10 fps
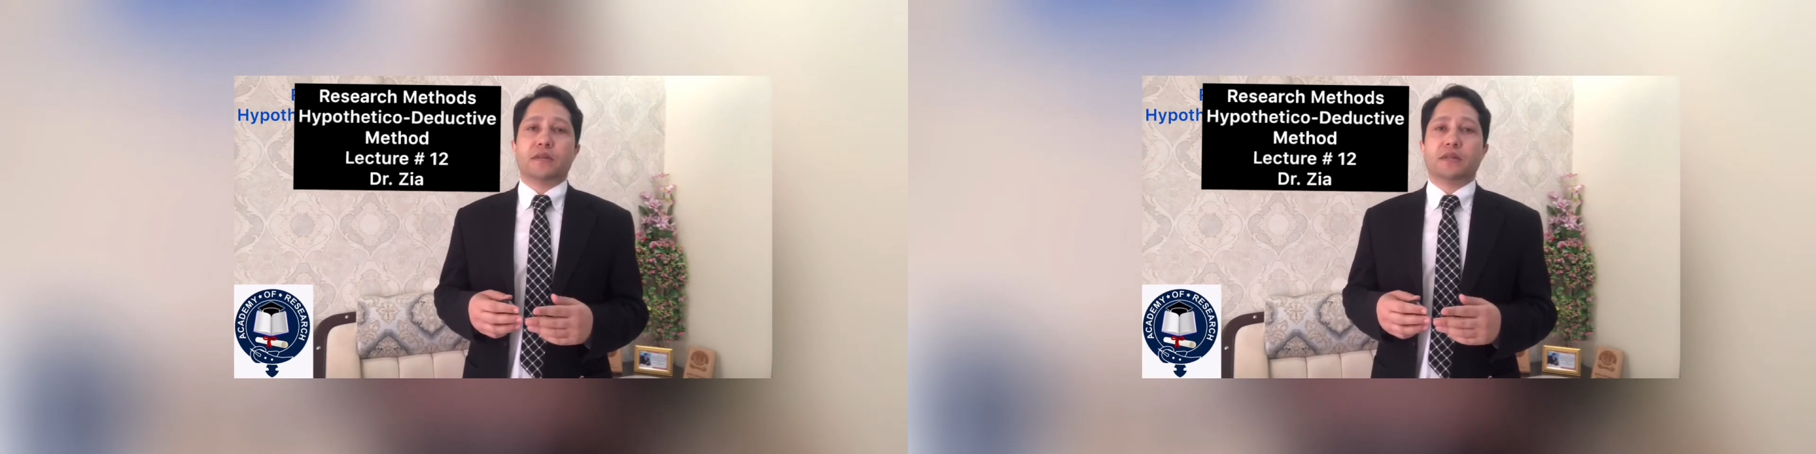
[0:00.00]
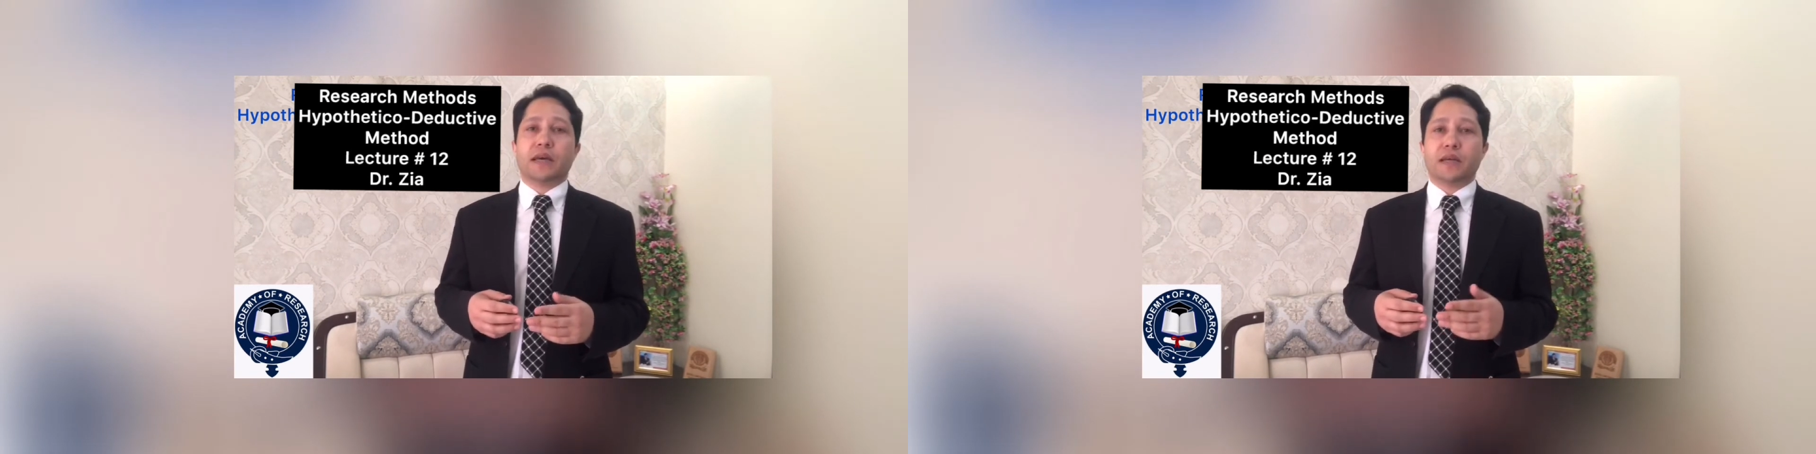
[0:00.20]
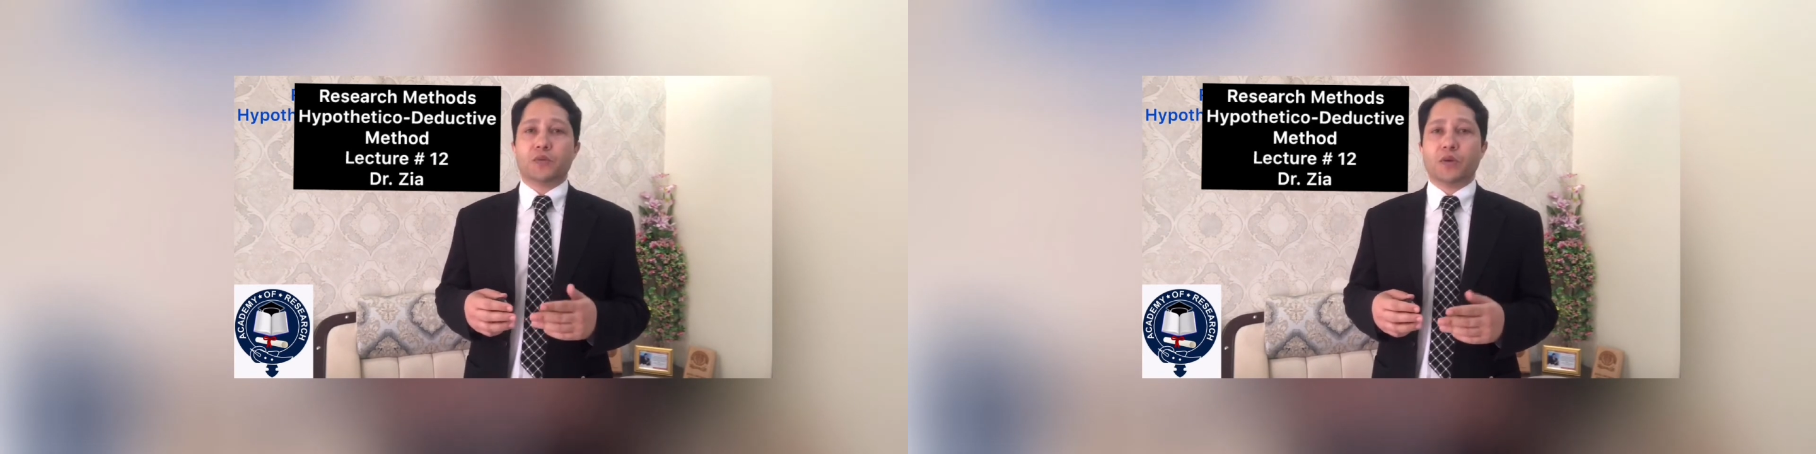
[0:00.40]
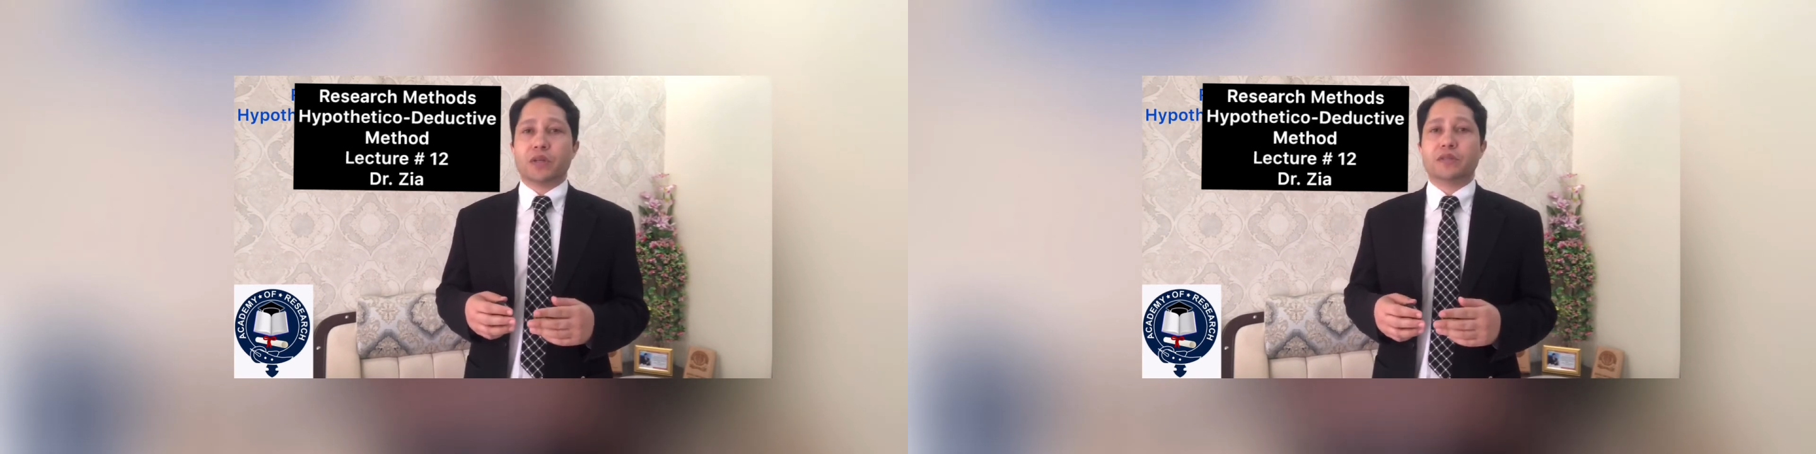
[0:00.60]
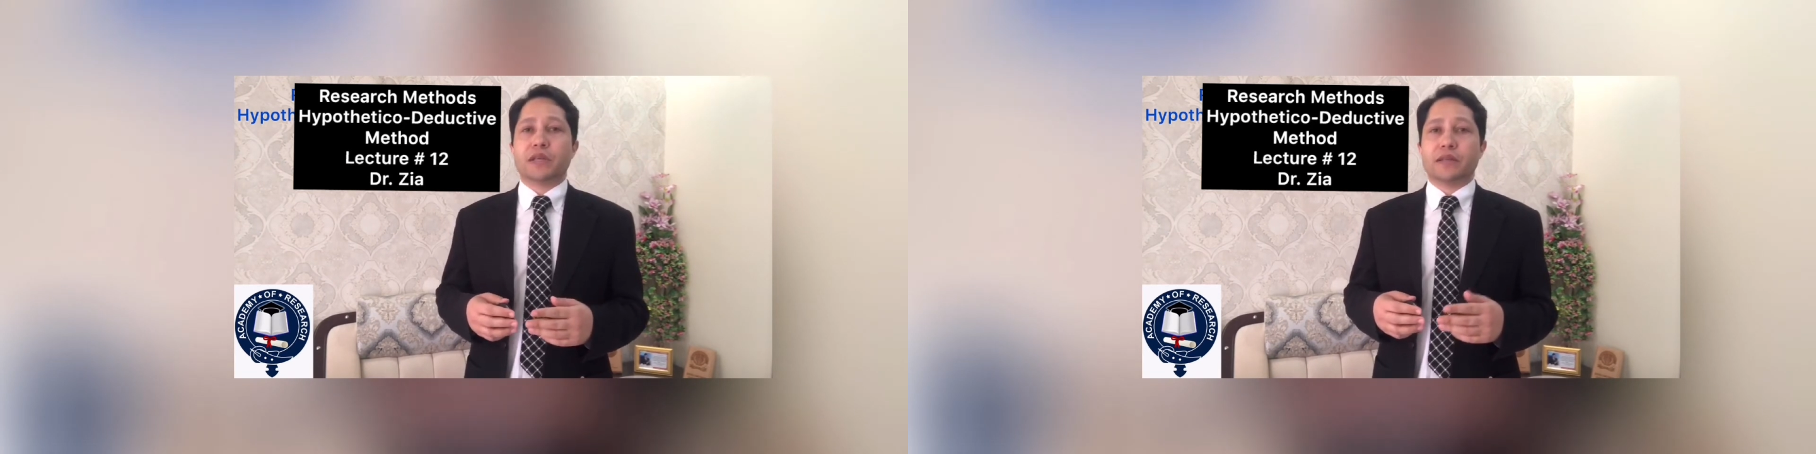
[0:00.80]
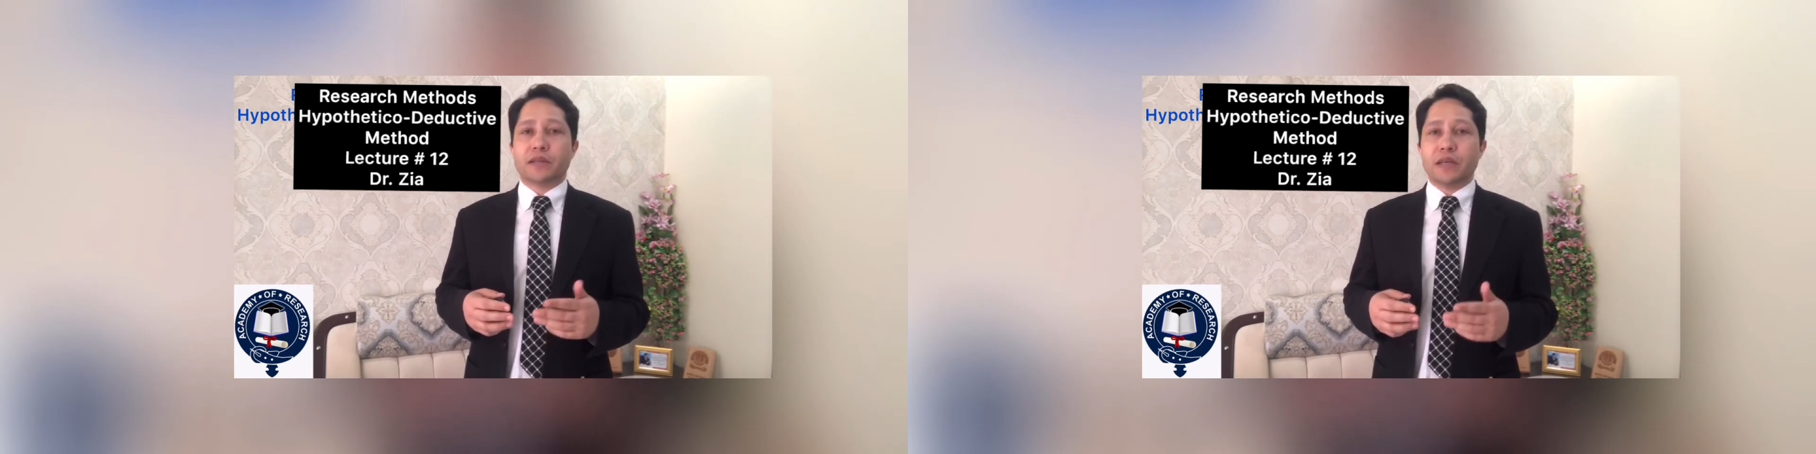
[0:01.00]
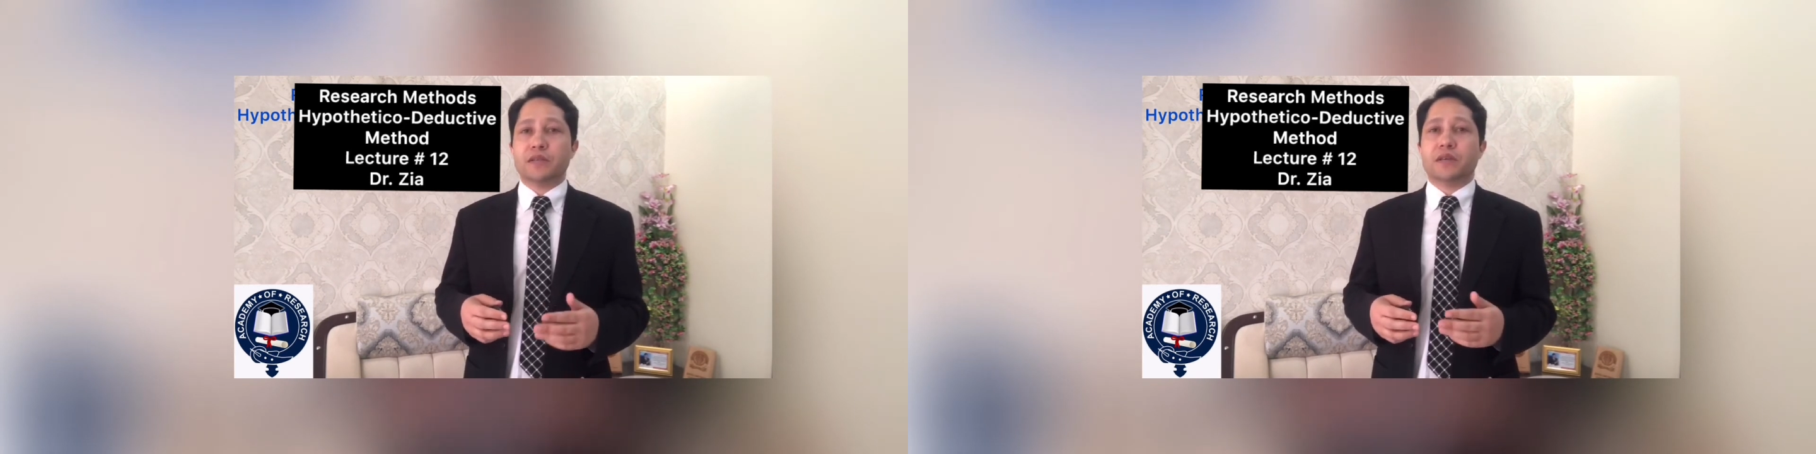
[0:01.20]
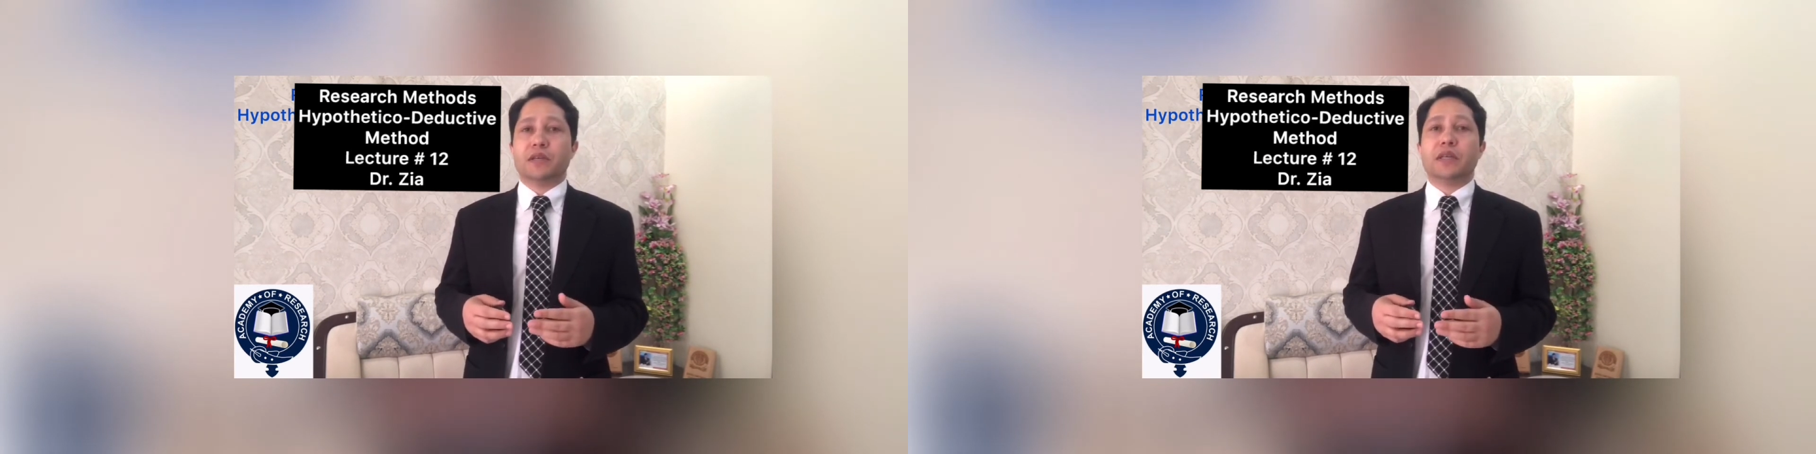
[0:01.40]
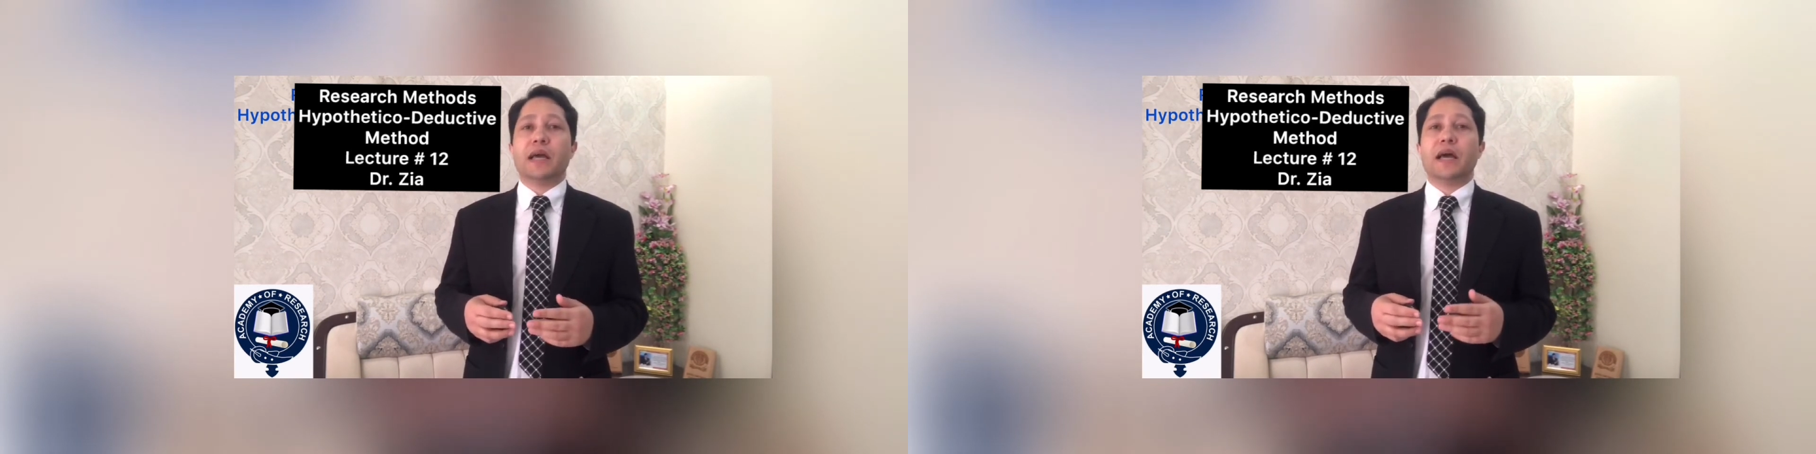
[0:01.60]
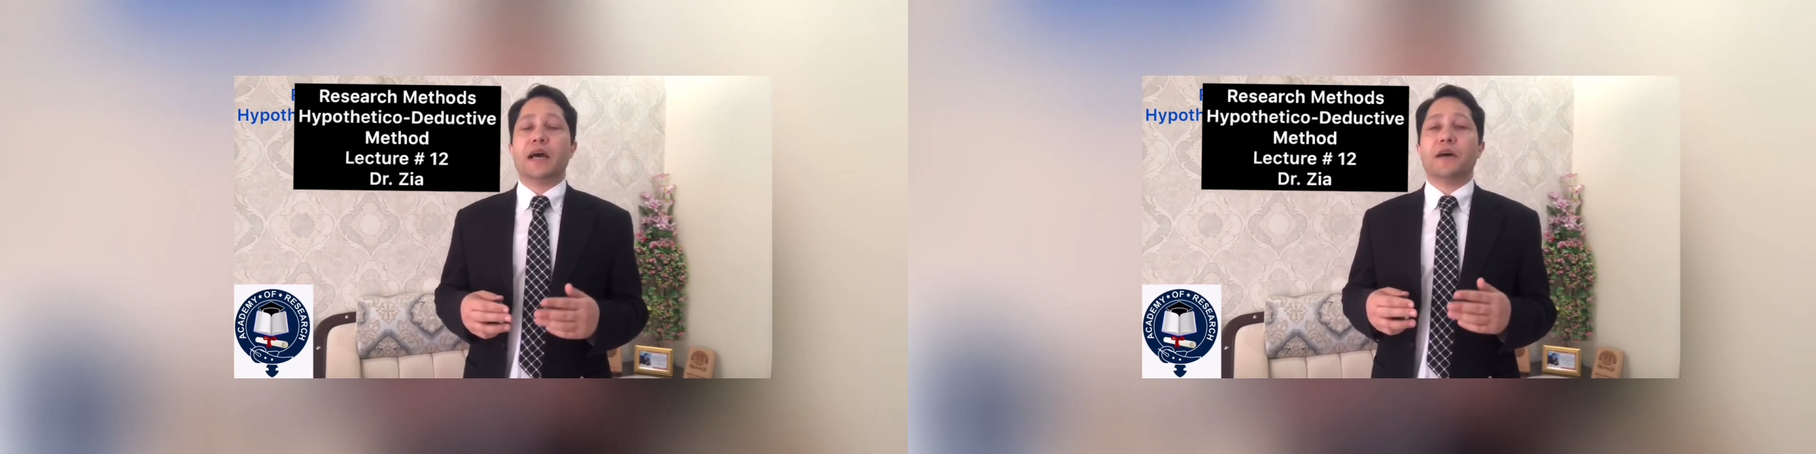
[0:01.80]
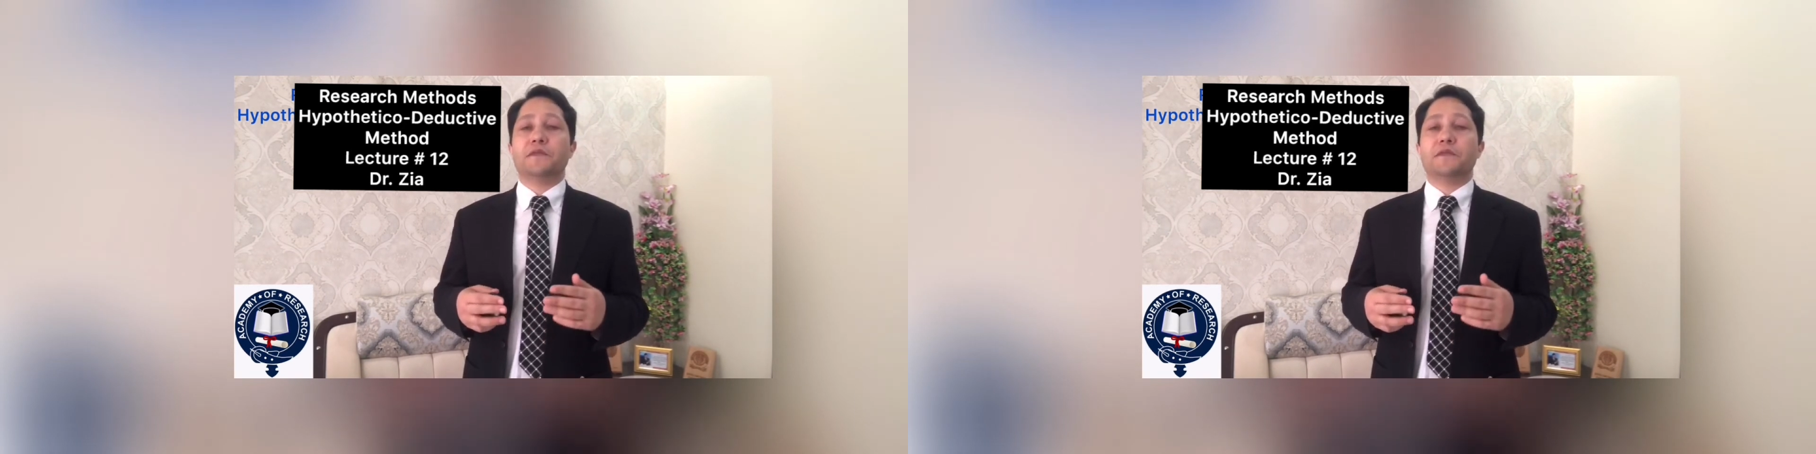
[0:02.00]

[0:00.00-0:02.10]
that were generated have